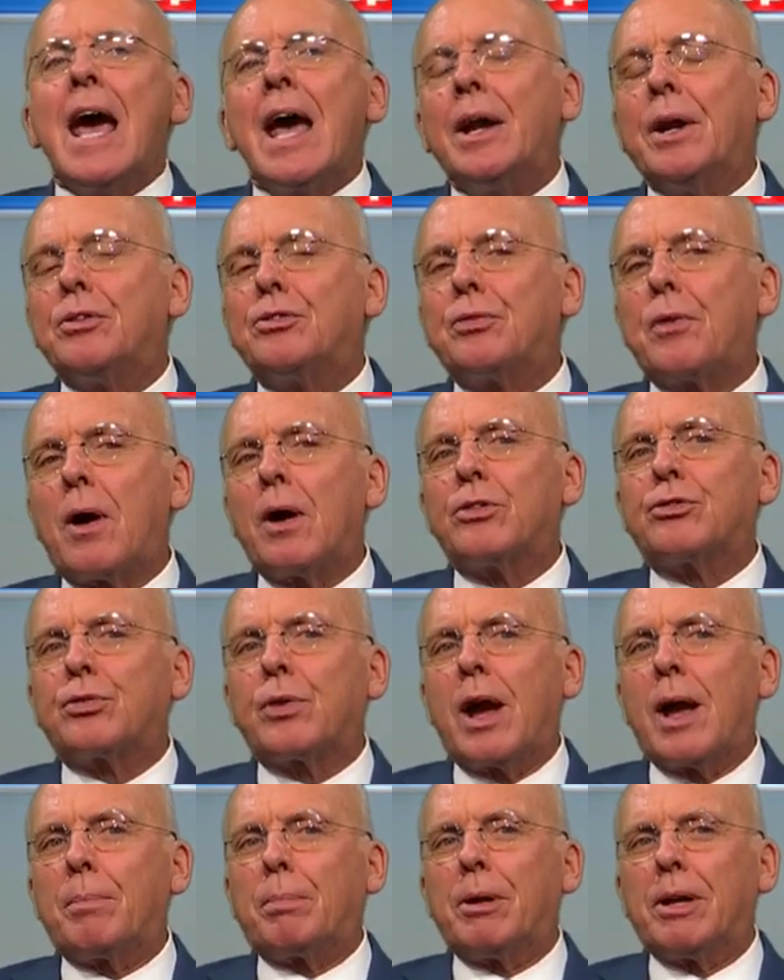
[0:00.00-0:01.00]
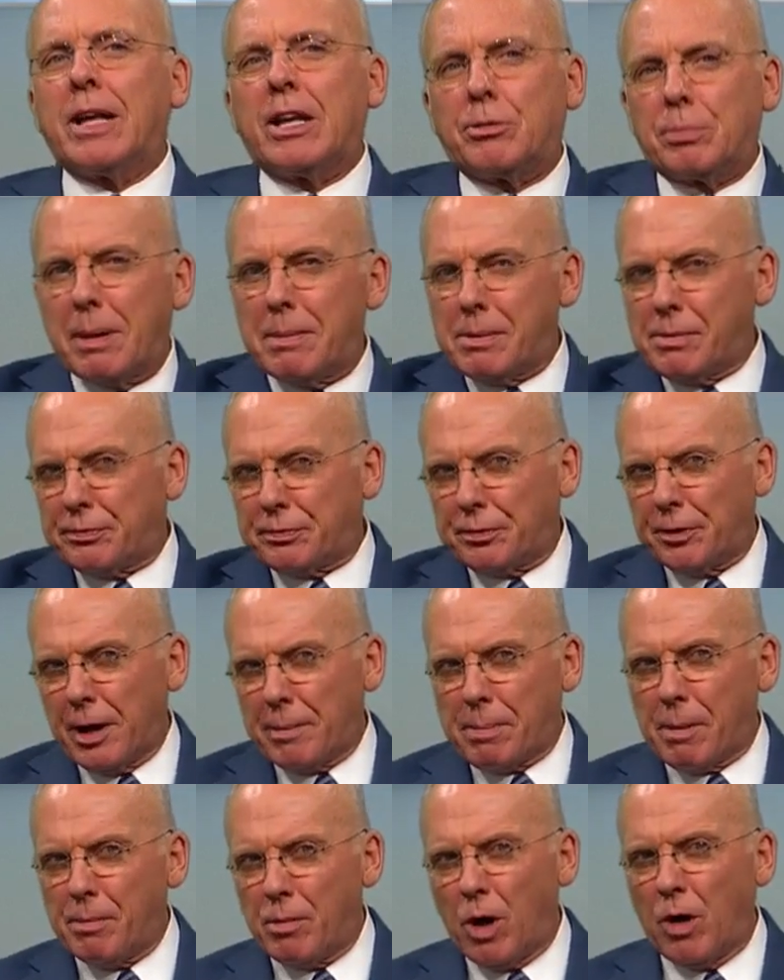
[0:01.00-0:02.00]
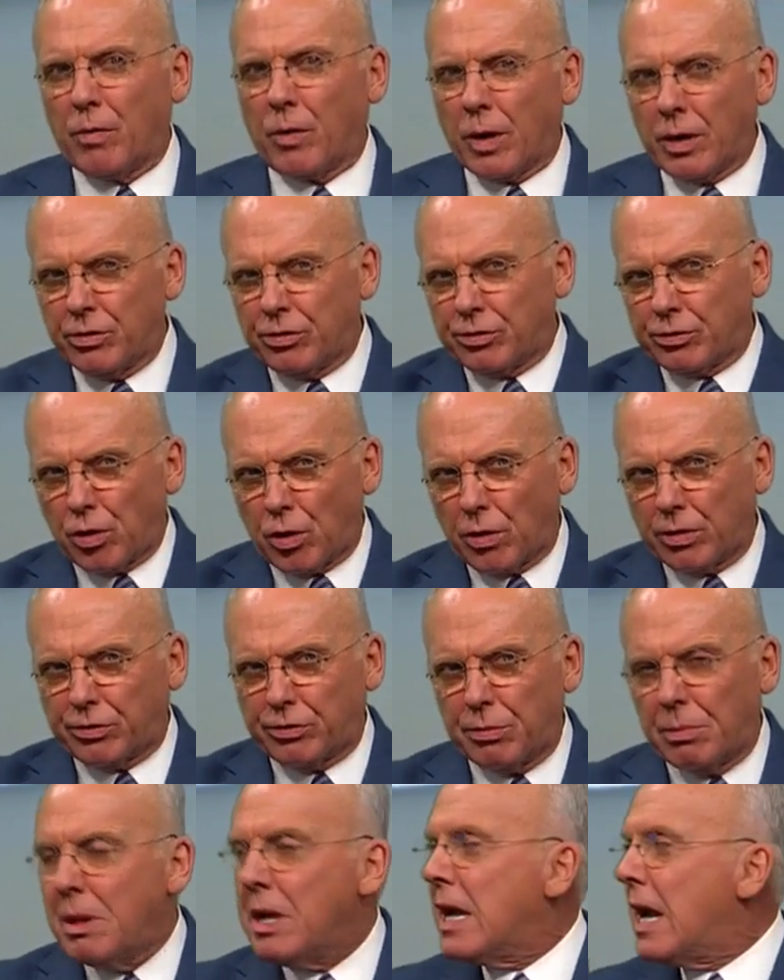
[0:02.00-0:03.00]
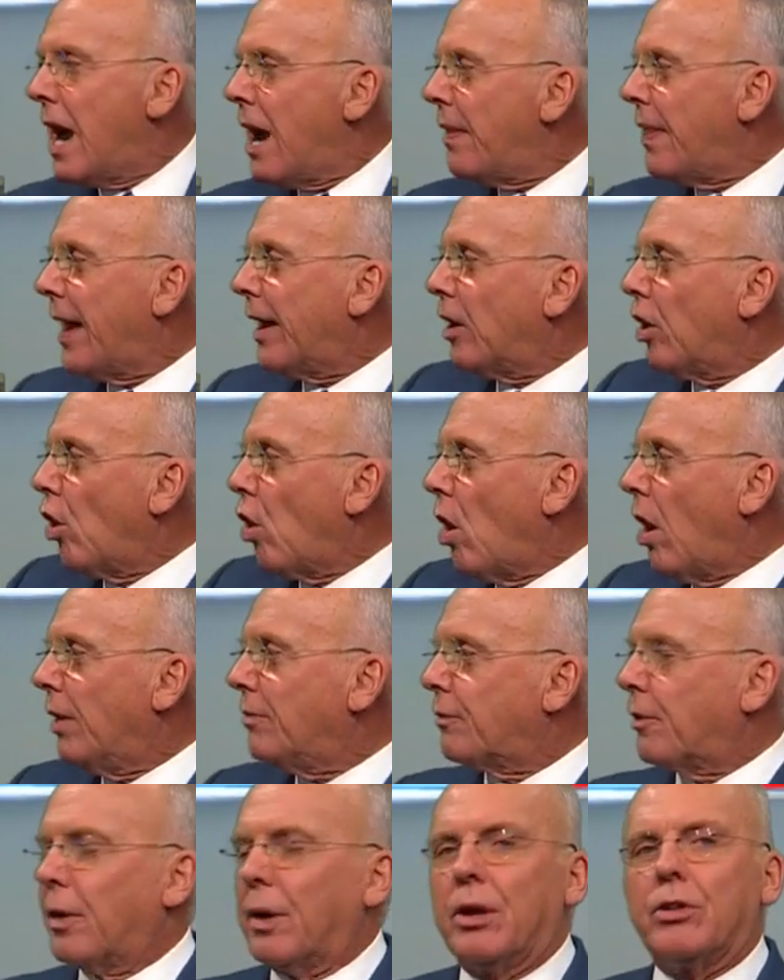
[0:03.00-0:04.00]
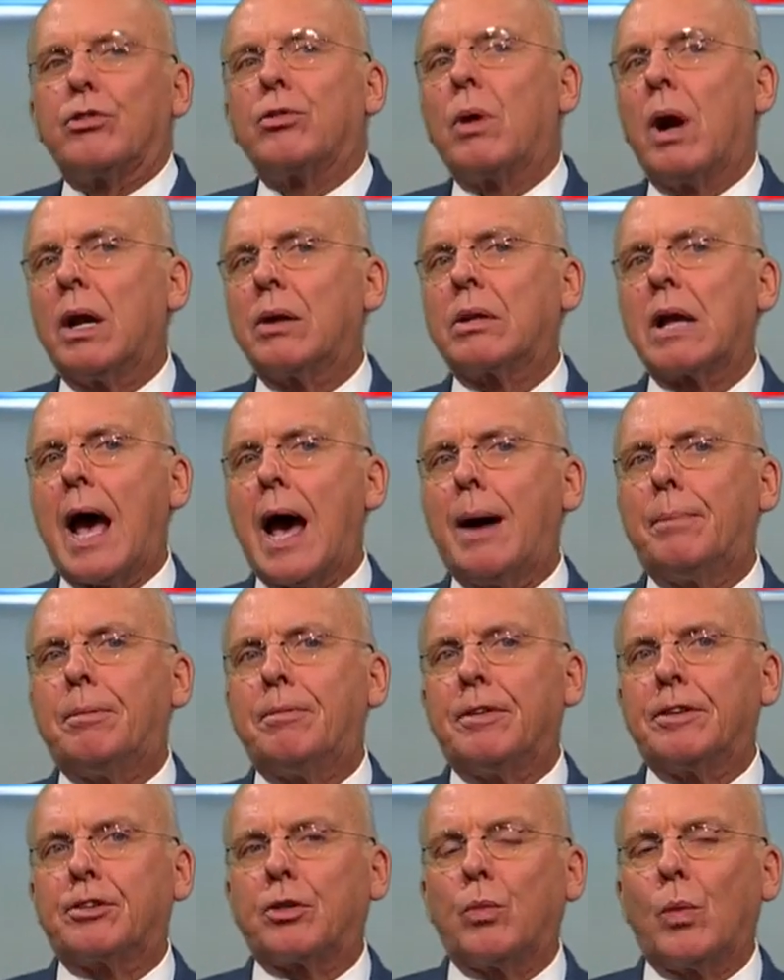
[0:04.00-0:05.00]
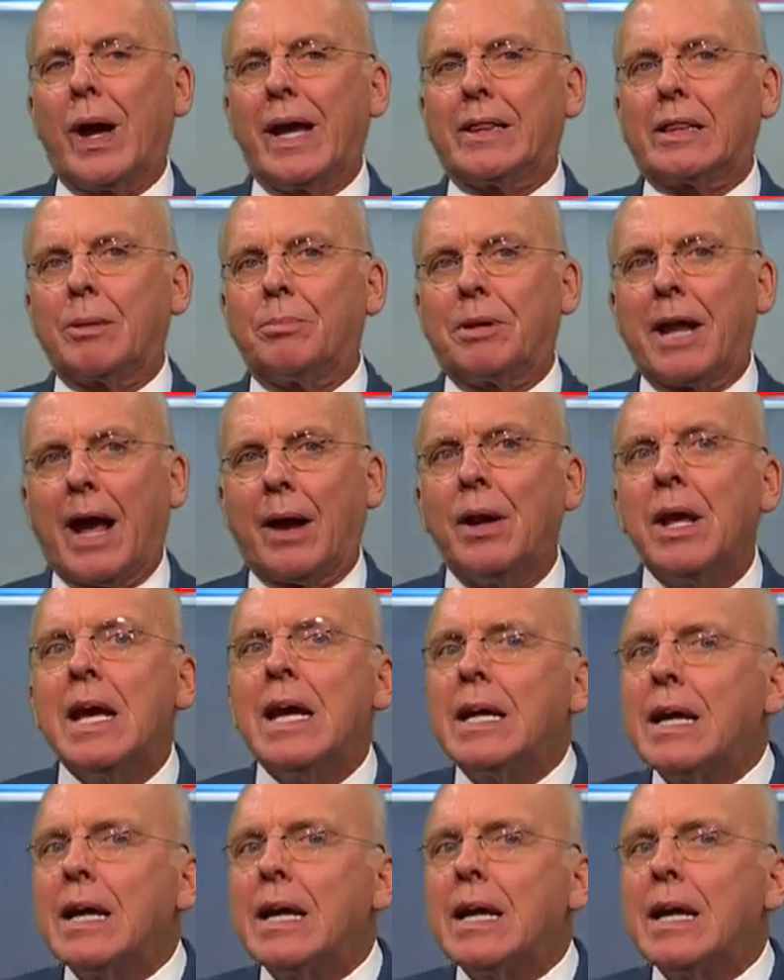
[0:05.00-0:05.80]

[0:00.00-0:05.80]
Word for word: And as far as trampolines, maybe flip them over and store some of that lawn furniture on top of it to weight them down.